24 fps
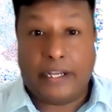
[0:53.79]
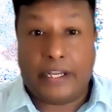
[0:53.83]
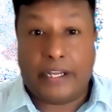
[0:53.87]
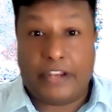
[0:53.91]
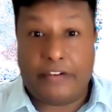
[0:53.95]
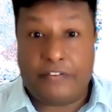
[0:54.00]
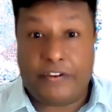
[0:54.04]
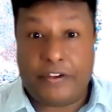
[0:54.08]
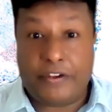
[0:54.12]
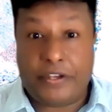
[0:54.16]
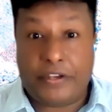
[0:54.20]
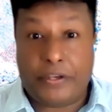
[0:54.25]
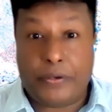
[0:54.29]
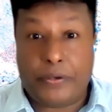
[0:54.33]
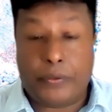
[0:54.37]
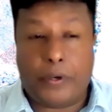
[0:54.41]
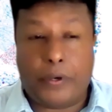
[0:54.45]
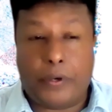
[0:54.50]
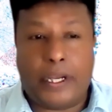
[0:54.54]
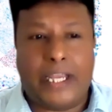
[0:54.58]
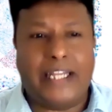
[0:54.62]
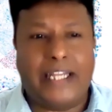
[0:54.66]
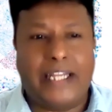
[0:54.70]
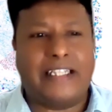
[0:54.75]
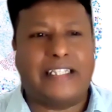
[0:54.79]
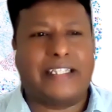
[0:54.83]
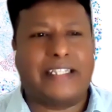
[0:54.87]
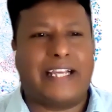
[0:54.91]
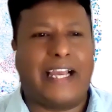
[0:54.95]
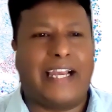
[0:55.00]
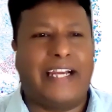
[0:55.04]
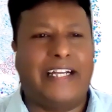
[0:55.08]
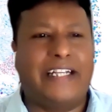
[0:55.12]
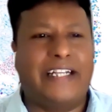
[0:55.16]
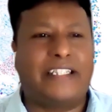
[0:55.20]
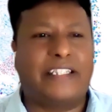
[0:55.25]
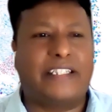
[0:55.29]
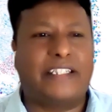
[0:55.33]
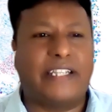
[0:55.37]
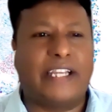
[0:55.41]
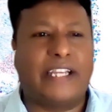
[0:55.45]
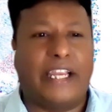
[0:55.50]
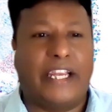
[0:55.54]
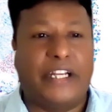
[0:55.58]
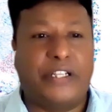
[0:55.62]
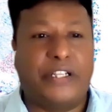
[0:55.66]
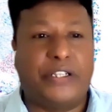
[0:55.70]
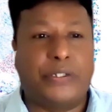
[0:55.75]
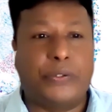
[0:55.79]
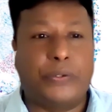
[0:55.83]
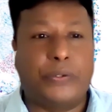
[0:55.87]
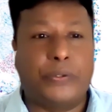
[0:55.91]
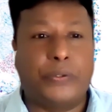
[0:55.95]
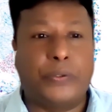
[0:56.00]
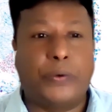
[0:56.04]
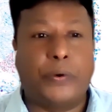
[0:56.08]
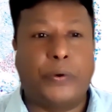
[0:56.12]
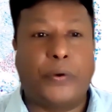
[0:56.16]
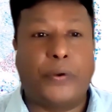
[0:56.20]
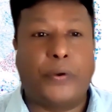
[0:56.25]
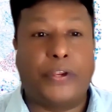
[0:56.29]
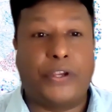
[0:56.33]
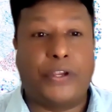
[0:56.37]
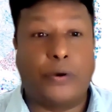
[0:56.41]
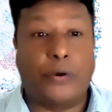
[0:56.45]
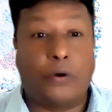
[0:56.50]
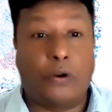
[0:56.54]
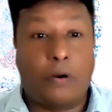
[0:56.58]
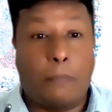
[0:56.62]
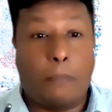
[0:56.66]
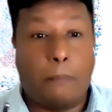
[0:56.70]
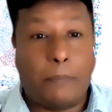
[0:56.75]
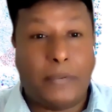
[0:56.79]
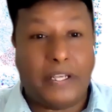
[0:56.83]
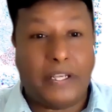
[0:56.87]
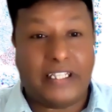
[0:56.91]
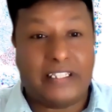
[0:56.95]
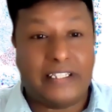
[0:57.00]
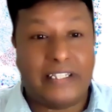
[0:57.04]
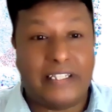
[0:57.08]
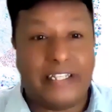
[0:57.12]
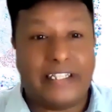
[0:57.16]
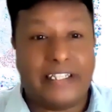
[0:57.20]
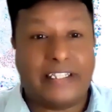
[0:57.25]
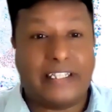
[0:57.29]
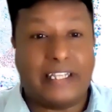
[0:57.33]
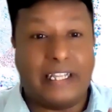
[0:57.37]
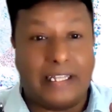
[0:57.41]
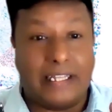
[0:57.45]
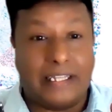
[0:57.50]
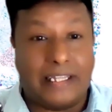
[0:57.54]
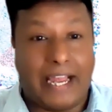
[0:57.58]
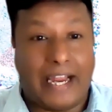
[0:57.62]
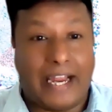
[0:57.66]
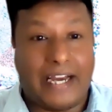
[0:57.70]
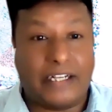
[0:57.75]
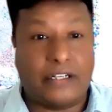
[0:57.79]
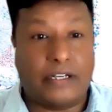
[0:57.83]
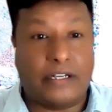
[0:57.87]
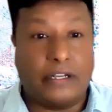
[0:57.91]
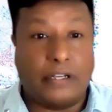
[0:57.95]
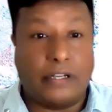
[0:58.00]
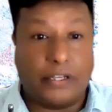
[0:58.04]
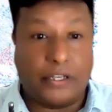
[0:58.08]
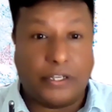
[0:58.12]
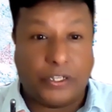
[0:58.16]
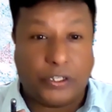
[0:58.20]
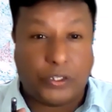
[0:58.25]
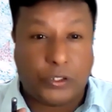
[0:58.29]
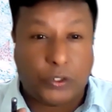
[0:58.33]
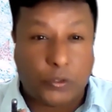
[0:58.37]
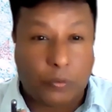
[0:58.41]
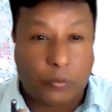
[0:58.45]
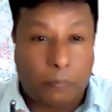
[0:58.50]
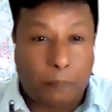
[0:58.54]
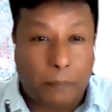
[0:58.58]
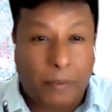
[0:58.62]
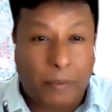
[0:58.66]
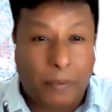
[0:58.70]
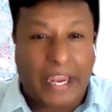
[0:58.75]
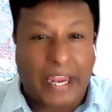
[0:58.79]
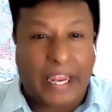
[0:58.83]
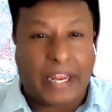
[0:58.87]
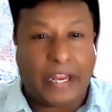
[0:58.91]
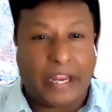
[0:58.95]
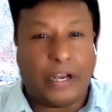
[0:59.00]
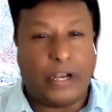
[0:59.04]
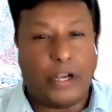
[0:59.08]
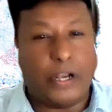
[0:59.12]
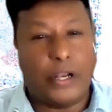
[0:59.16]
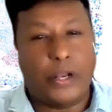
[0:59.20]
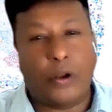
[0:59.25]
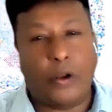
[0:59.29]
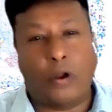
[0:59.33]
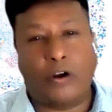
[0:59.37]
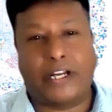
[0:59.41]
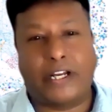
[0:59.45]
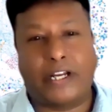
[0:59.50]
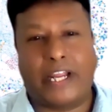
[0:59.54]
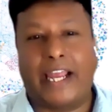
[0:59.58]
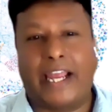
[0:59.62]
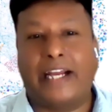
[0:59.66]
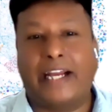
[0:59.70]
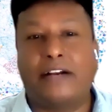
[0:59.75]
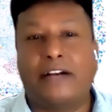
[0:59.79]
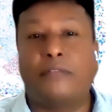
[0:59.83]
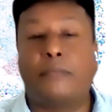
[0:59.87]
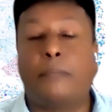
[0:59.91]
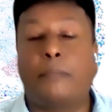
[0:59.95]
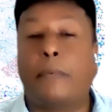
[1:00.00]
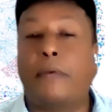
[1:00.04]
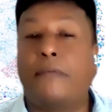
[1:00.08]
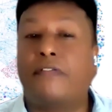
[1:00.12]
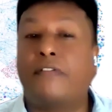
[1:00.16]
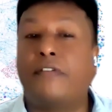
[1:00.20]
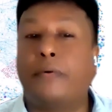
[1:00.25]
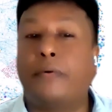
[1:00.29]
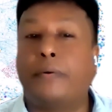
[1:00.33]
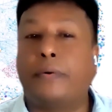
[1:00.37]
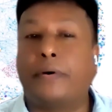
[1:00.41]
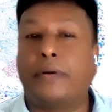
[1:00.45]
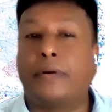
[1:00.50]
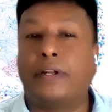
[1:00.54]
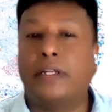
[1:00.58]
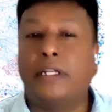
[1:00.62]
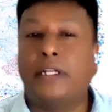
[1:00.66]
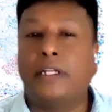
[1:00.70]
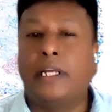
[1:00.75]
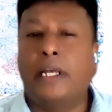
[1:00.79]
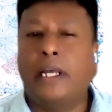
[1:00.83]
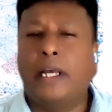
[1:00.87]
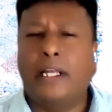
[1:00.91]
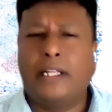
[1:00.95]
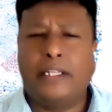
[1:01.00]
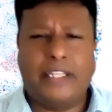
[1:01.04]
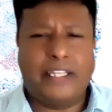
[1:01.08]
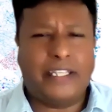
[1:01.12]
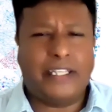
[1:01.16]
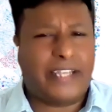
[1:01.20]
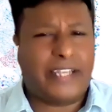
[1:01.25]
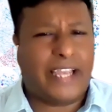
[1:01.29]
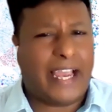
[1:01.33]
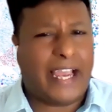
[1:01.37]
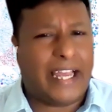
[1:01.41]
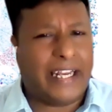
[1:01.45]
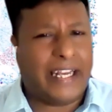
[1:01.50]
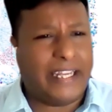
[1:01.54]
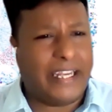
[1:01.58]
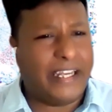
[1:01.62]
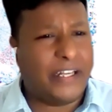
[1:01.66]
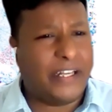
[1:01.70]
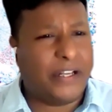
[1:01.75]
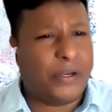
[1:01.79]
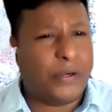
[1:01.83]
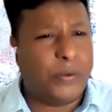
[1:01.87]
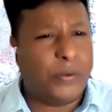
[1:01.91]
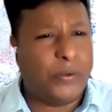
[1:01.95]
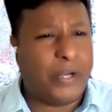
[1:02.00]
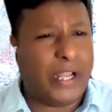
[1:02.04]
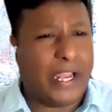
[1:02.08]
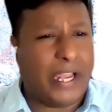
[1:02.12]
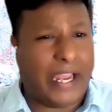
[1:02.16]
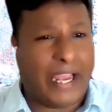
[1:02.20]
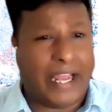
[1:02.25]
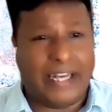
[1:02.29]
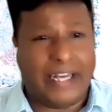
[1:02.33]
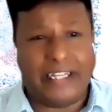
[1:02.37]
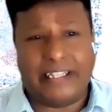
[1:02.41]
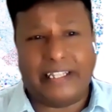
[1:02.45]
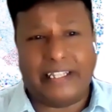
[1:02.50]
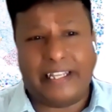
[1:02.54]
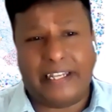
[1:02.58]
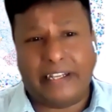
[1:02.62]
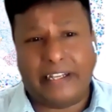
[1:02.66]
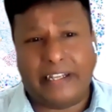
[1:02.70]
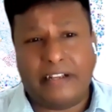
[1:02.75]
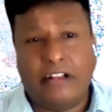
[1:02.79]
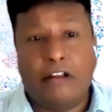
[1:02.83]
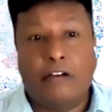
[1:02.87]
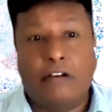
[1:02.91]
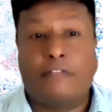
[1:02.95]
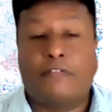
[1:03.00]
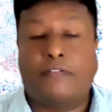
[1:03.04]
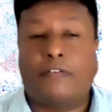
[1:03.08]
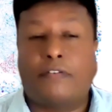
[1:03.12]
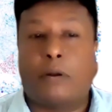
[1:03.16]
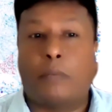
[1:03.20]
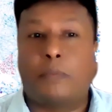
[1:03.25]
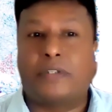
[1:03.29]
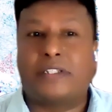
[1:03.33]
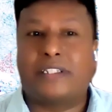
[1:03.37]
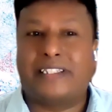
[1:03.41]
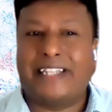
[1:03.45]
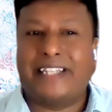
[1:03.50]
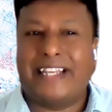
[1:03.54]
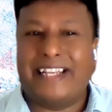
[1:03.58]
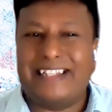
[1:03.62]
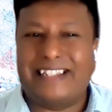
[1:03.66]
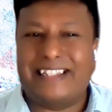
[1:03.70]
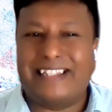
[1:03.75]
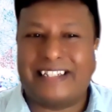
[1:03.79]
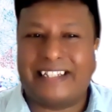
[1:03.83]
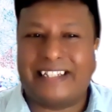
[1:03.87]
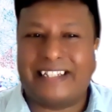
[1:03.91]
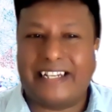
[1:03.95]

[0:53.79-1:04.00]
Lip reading: giving you insights into your business that you may not had before. This can include anything from sales